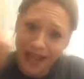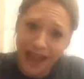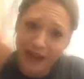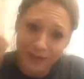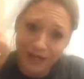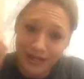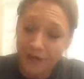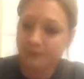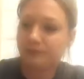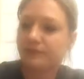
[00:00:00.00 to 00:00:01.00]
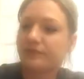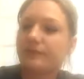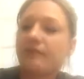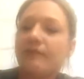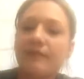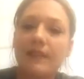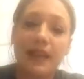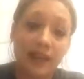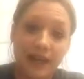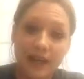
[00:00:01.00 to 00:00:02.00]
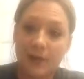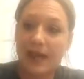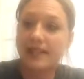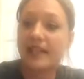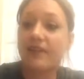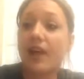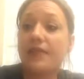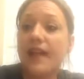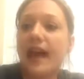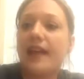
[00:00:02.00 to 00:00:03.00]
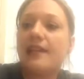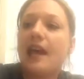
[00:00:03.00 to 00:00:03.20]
I don't really know. Anyways, they got that.